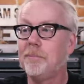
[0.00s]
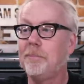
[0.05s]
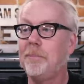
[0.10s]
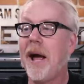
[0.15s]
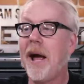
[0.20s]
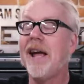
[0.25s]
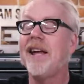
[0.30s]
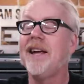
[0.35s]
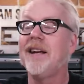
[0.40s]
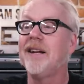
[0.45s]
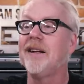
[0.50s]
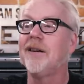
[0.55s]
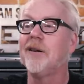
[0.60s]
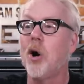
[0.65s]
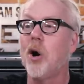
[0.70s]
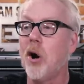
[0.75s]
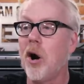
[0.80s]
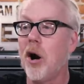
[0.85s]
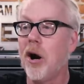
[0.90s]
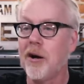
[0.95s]
paying
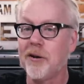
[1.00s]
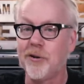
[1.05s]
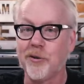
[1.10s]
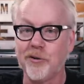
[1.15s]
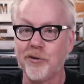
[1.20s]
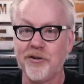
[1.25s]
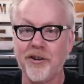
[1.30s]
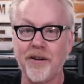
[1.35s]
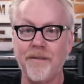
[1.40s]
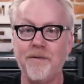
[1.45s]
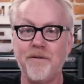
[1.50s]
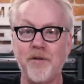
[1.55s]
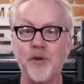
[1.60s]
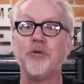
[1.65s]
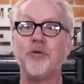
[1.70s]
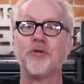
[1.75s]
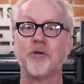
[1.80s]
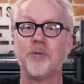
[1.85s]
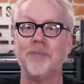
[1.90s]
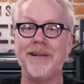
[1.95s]
honor to
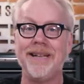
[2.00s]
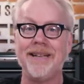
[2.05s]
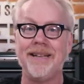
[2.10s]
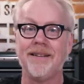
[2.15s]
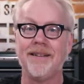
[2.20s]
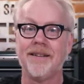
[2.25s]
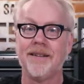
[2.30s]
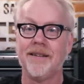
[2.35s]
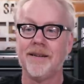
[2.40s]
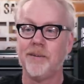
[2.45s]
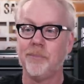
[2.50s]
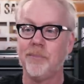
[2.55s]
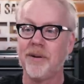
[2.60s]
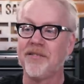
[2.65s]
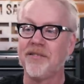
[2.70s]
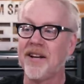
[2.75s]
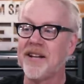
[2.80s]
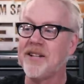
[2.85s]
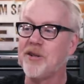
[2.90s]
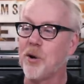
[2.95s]
future me
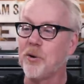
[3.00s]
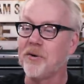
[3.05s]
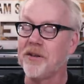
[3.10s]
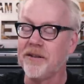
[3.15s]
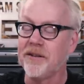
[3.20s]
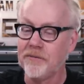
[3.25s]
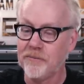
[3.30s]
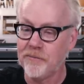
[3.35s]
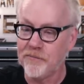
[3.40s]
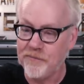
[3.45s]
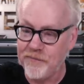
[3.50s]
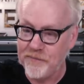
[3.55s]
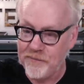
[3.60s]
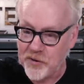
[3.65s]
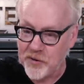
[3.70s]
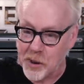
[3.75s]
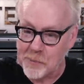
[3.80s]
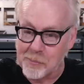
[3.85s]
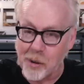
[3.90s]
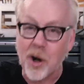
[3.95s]
because I know that
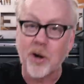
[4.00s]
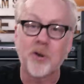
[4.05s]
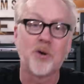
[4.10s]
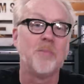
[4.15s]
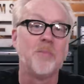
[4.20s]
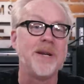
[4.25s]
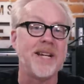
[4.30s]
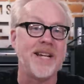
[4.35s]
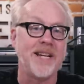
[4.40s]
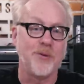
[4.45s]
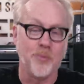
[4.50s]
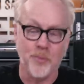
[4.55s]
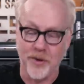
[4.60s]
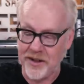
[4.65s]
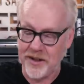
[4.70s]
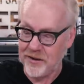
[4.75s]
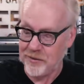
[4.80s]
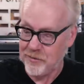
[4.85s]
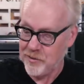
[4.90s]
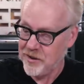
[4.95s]
tomorrow me,
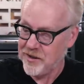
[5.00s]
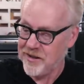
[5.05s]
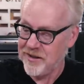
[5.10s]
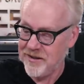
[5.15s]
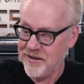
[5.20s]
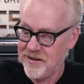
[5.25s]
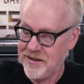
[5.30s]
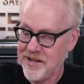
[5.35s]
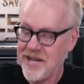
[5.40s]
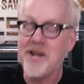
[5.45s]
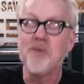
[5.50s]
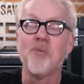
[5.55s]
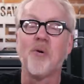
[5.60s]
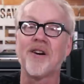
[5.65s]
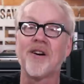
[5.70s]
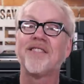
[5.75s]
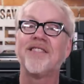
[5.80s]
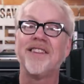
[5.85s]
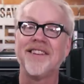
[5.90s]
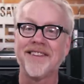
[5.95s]
when he
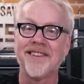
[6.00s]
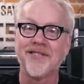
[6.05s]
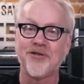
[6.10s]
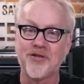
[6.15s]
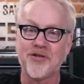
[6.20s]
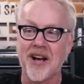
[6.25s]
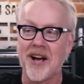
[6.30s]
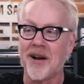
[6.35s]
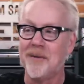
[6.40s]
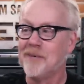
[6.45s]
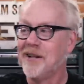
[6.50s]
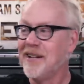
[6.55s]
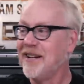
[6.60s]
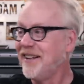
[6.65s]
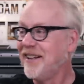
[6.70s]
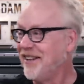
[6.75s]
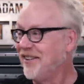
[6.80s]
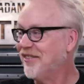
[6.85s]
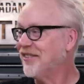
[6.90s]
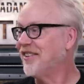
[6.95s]
walks into the shop,
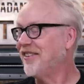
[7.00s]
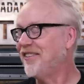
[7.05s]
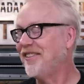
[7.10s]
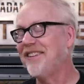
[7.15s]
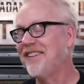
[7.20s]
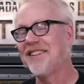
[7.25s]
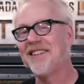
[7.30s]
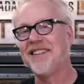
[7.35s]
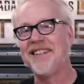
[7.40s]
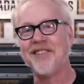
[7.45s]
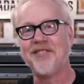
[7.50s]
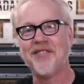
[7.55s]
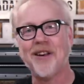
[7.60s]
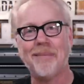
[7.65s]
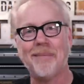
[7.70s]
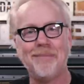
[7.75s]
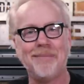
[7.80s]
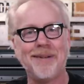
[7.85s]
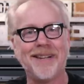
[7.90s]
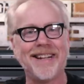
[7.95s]
he's going to see the clean
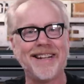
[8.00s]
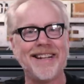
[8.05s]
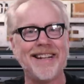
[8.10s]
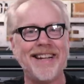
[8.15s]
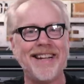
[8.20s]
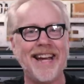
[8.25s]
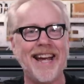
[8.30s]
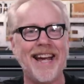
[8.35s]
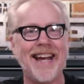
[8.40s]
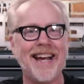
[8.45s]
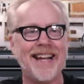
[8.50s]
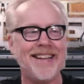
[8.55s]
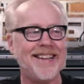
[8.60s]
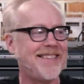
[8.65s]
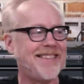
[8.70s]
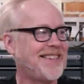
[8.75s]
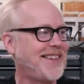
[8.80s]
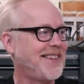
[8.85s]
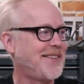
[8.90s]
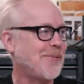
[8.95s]
shop and be like, yeah,
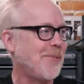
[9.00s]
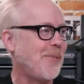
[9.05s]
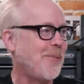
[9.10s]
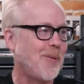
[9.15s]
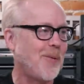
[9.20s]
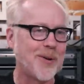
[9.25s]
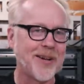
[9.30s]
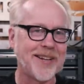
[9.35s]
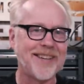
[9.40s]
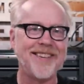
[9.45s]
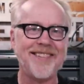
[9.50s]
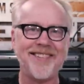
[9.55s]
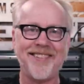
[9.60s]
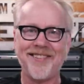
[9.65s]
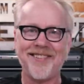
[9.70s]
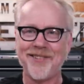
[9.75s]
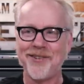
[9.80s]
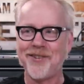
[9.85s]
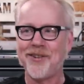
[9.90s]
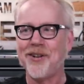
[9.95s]
let's get to work. This
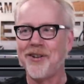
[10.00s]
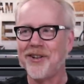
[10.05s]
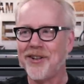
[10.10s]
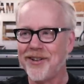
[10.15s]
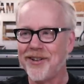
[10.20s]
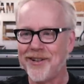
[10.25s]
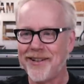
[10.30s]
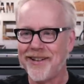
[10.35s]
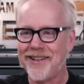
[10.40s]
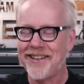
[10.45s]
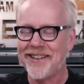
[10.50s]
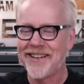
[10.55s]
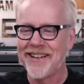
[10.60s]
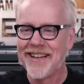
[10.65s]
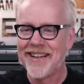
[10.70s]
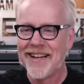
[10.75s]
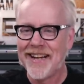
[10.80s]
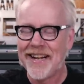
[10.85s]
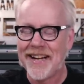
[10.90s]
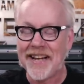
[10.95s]
is good.
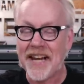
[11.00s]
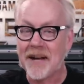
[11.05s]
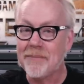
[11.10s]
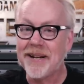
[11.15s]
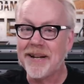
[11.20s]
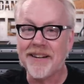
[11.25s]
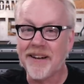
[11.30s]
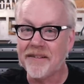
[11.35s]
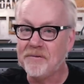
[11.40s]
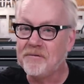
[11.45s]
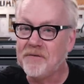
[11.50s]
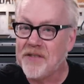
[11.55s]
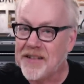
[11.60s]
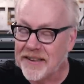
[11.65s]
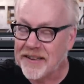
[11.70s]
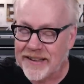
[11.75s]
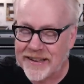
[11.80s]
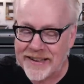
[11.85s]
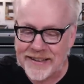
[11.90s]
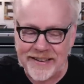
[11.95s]
And I may not
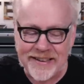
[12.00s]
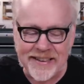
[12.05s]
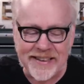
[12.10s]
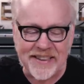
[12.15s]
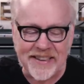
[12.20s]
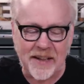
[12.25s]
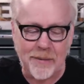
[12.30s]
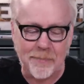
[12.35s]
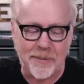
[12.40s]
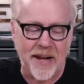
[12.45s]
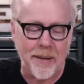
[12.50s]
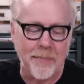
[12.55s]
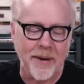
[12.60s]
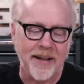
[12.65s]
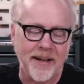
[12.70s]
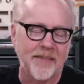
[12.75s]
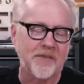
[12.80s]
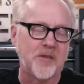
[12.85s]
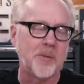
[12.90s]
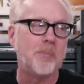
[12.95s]
feel like cleaning up and I may
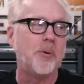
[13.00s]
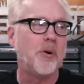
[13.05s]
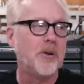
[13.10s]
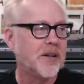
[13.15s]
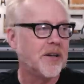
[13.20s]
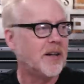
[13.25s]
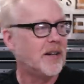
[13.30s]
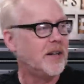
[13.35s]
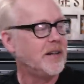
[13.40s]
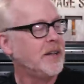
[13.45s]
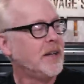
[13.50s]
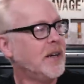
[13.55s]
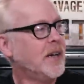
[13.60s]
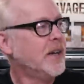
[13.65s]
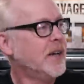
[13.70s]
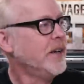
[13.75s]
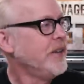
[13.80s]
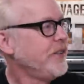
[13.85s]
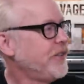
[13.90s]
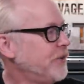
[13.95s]
have to put on
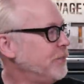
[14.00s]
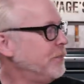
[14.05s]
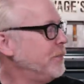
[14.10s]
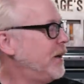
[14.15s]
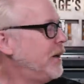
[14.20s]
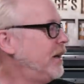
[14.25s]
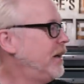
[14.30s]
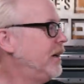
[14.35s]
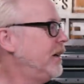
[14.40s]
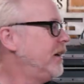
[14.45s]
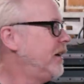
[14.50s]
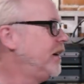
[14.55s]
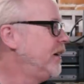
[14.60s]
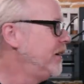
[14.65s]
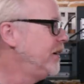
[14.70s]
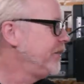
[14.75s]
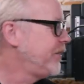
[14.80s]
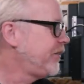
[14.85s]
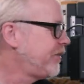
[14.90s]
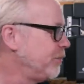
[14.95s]
some, uh,
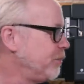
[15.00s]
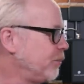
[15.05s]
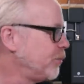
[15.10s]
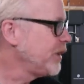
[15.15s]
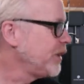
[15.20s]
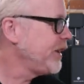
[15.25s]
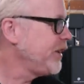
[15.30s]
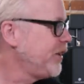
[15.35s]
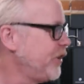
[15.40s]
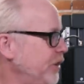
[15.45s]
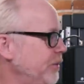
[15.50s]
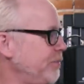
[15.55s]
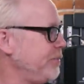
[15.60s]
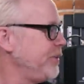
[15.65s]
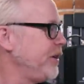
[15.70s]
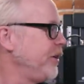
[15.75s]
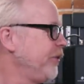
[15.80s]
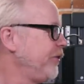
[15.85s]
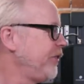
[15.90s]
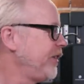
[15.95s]
uh, some really good
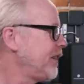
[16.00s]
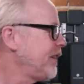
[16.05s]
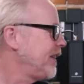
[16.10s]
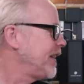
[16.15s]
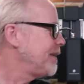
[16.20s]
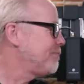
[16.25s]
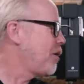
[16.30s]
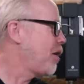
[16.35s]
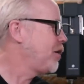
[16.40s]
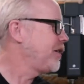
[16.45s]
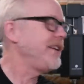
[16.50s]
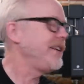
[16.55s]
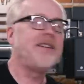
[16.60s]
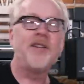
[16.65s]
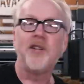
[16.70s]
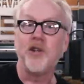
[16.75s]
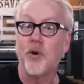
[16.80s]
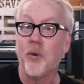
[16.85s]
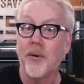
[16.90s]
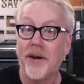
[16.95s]
music like Party in the
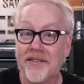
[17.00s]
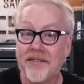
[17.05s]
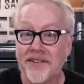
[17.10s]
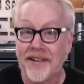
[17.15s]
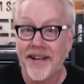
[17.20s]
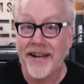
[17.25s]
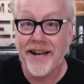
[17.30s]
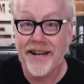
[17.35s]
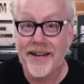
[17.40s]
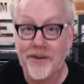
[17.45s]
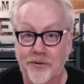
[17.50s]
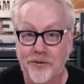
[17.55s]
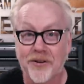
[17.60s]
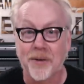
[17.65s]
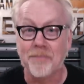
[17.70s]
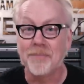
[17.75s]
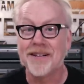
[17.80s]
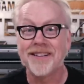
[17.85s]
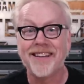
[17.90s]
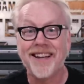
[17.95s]
USA or
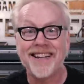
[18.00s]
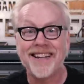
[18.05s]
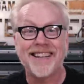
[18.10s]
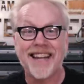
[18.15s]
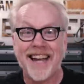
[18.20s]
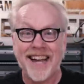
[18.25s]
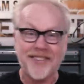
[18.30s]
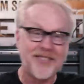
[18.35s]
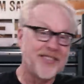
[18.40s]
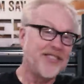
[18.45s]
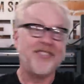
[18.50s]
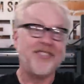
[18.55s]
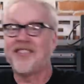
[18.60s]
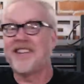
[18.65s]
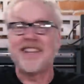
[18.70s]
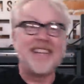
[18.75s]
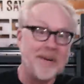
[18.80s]
something like that to just